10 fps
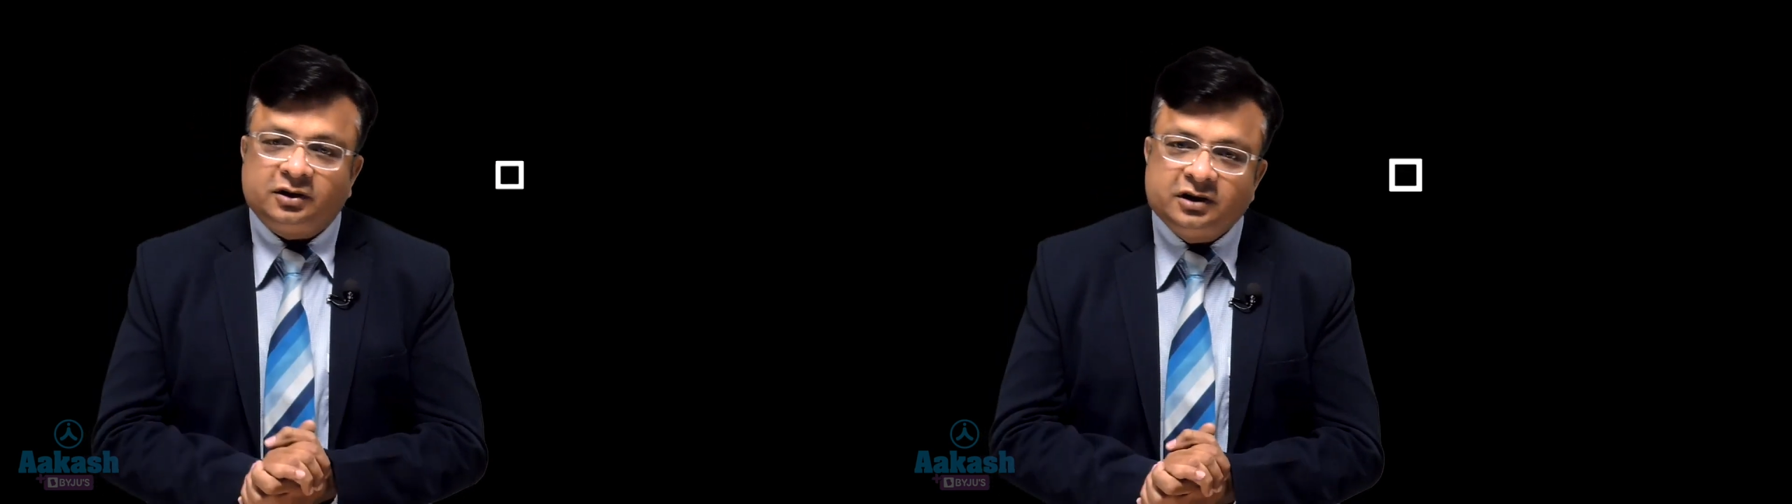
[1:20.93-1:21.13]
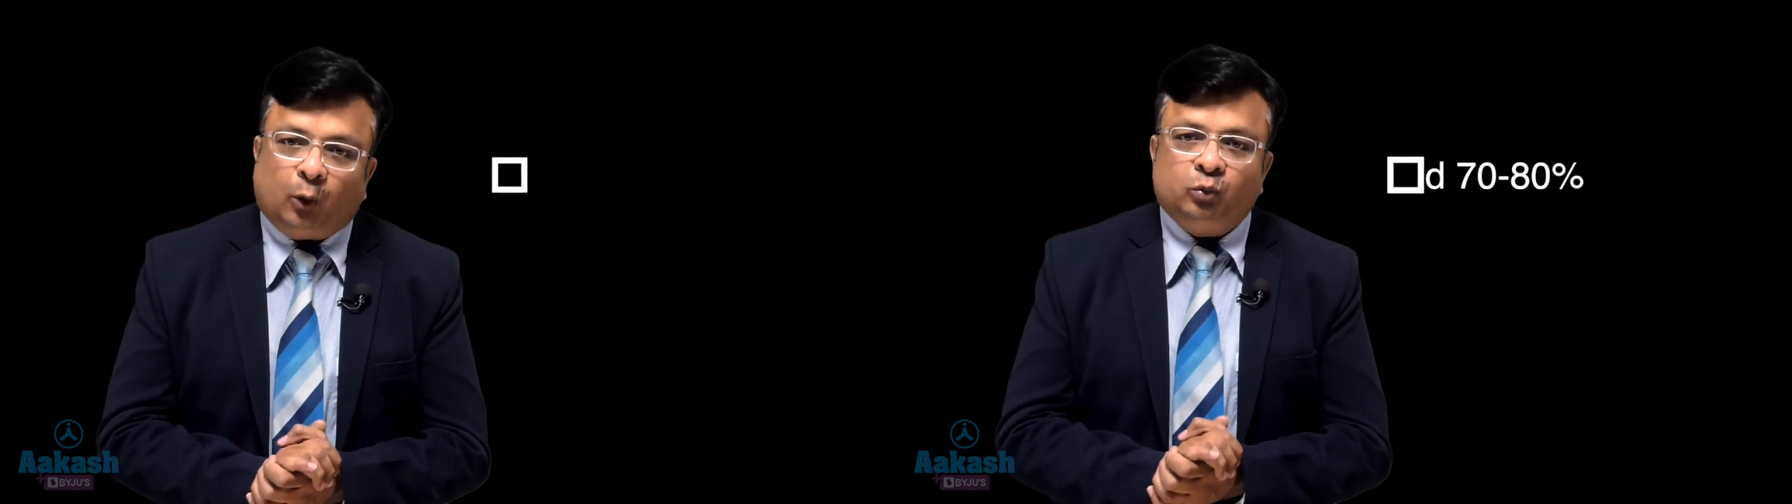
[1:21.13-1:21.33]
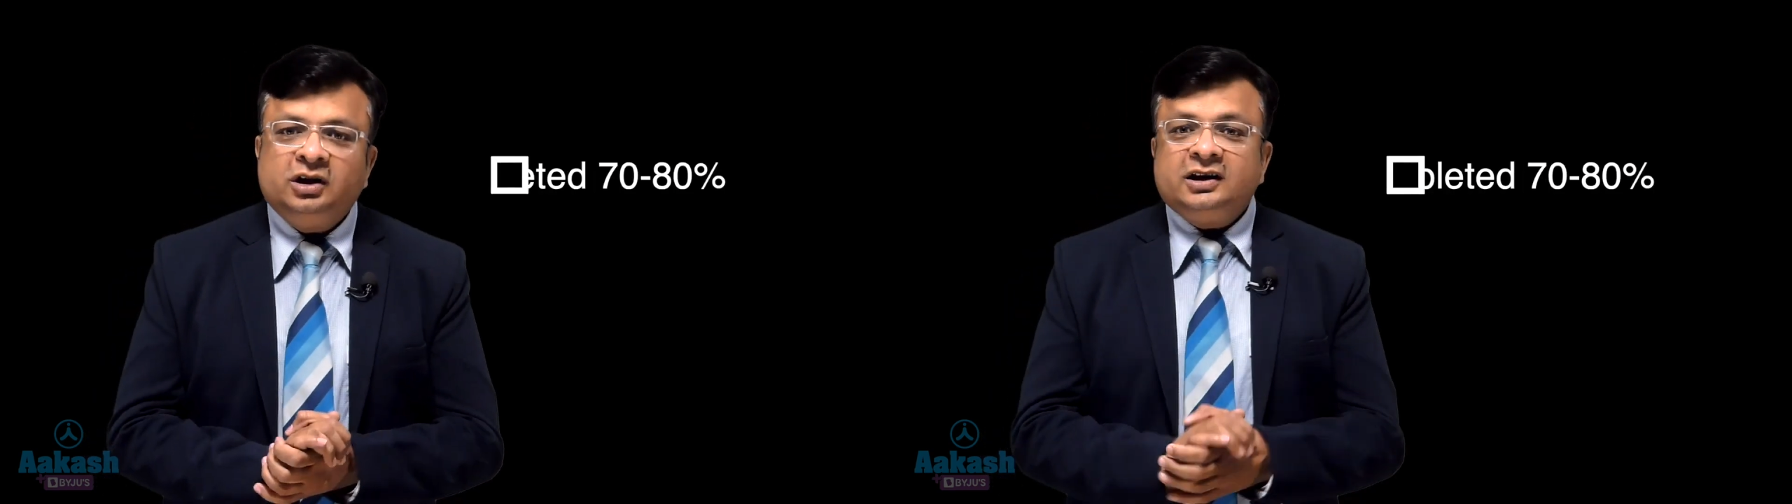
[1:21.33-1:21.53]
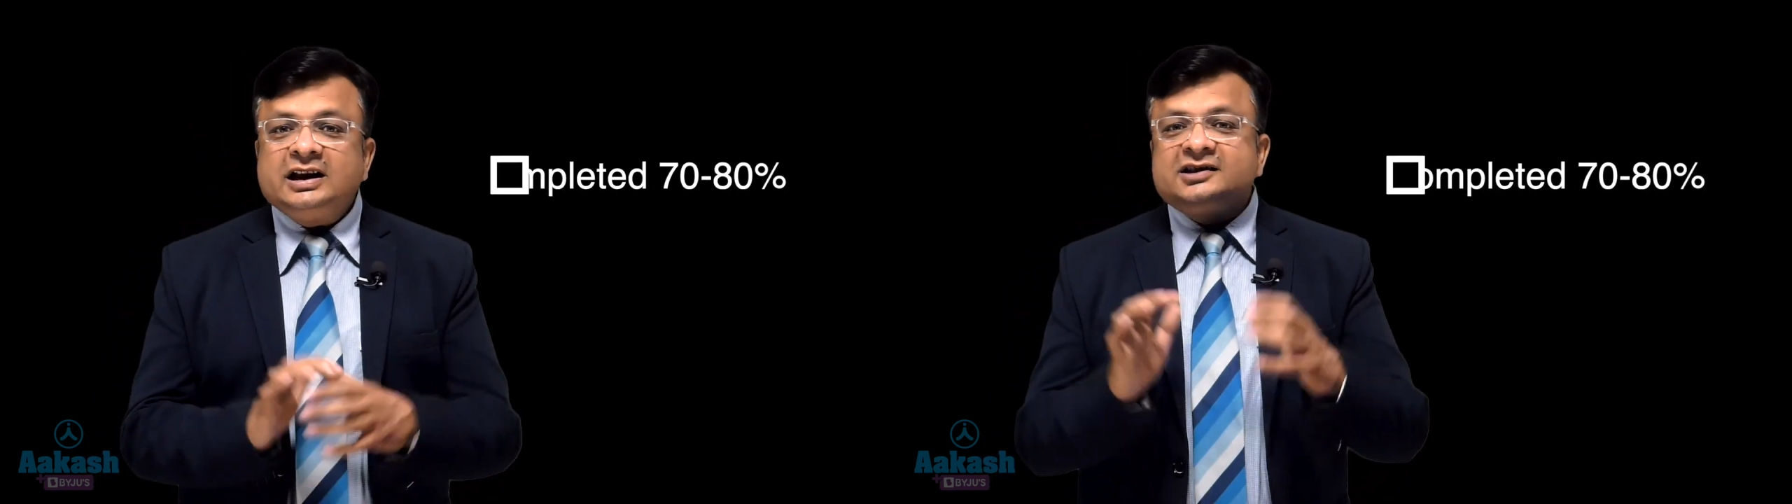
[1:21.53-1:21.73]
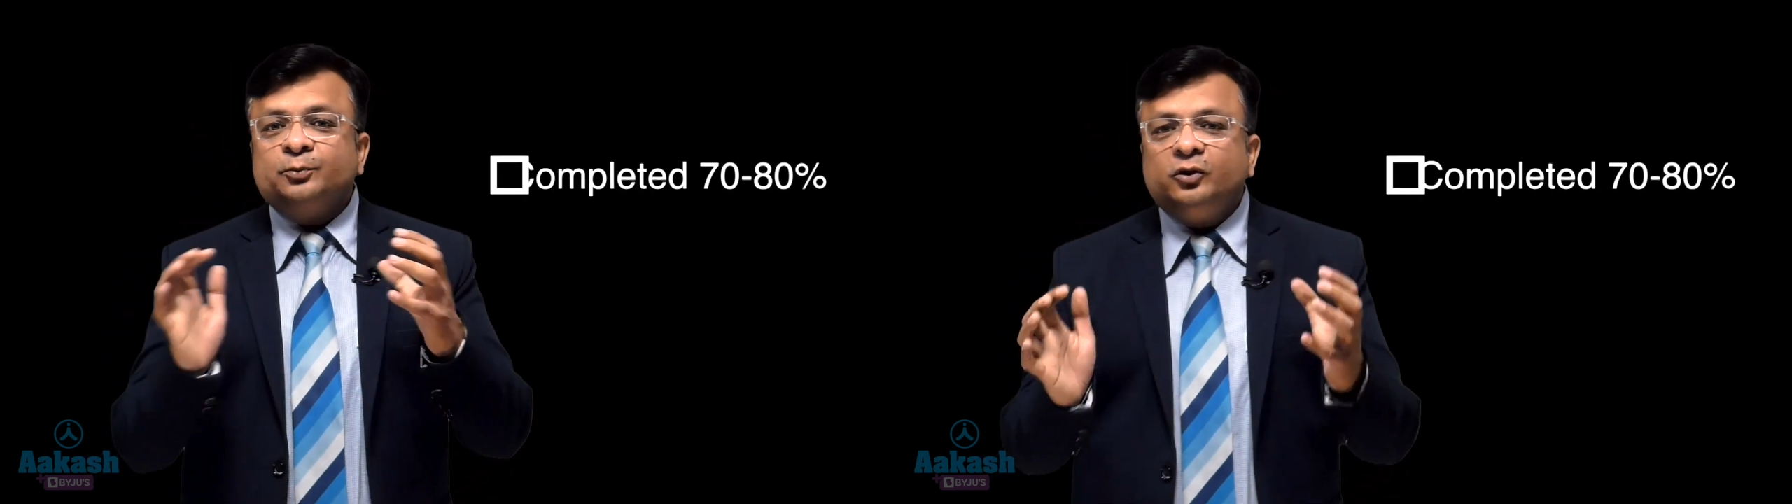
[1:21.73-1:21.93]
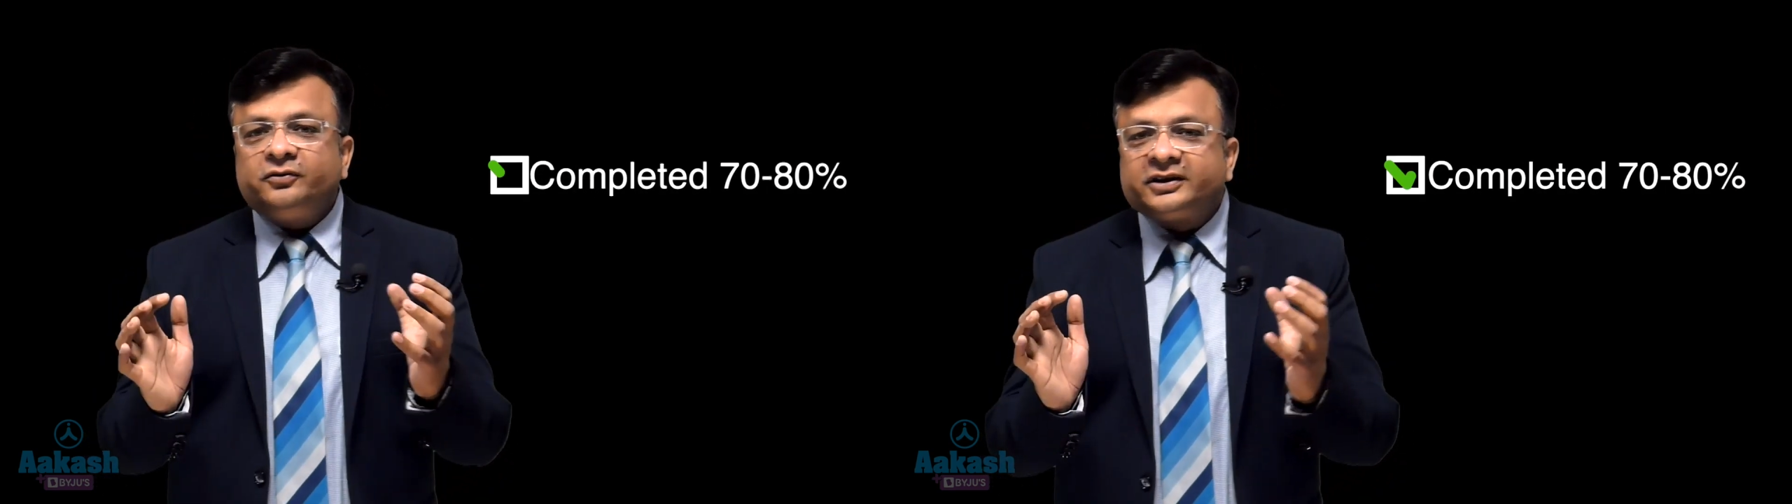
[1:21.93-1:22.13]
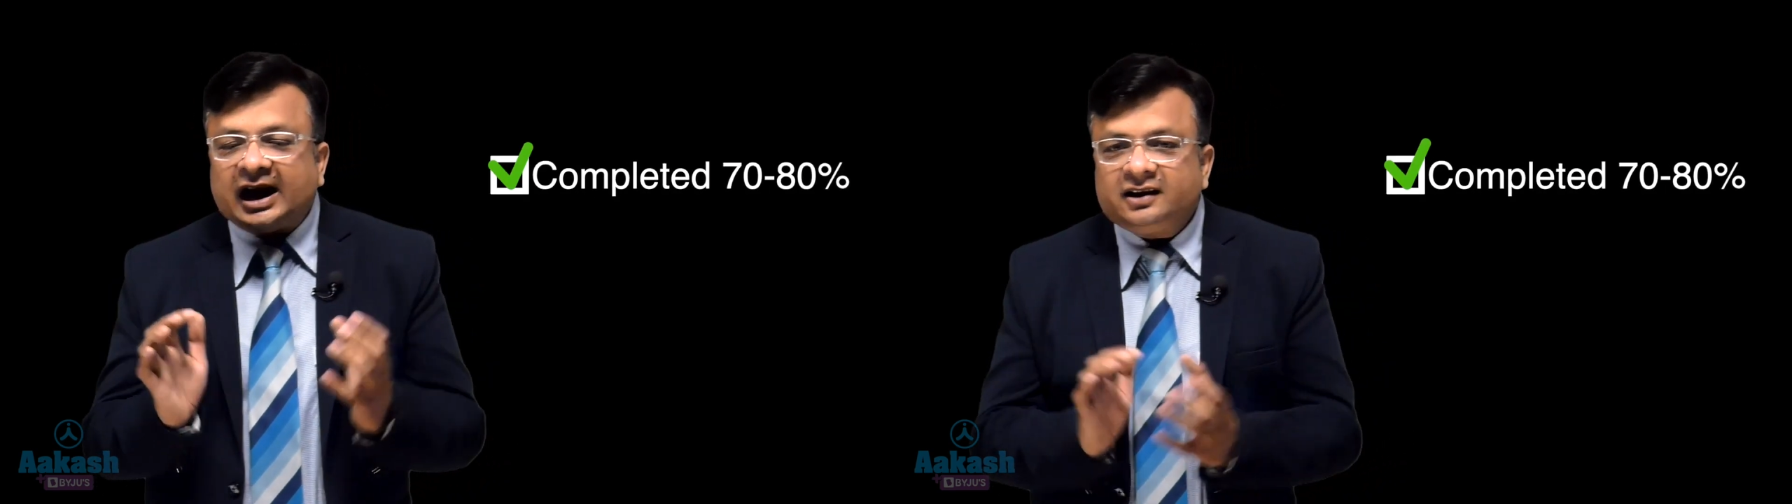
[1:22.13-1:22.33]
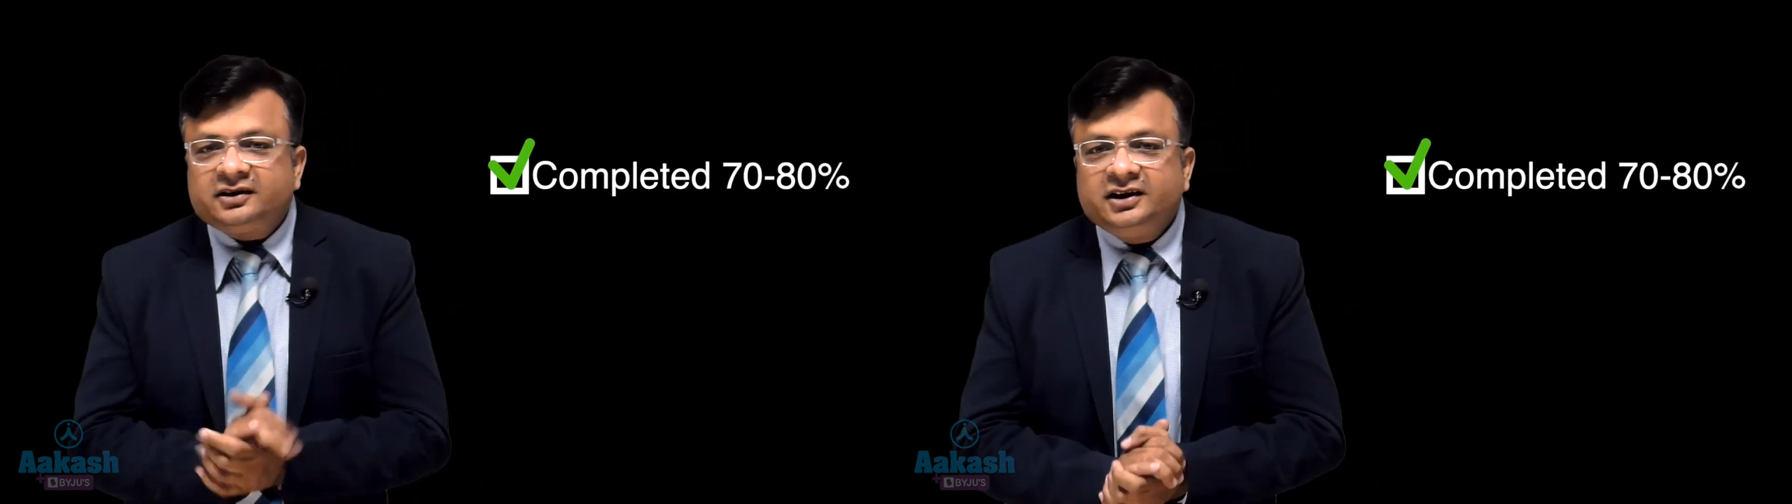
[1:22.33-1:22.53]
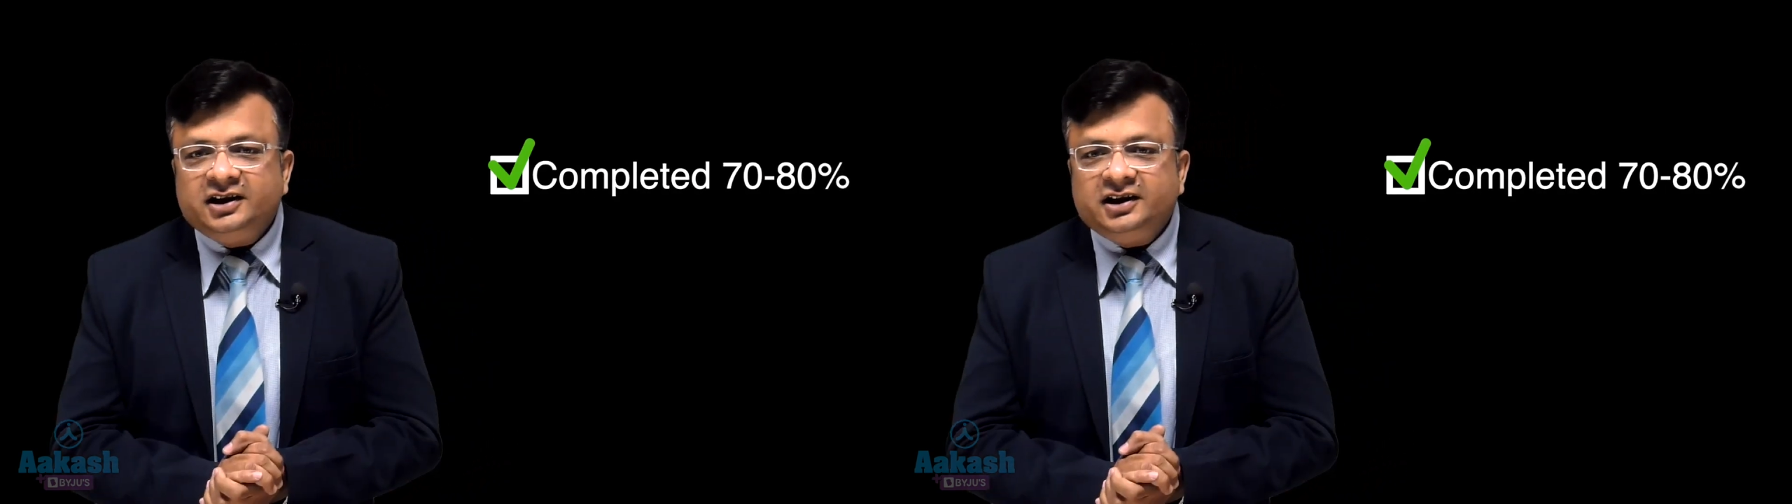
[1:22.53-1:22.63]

now, let's move that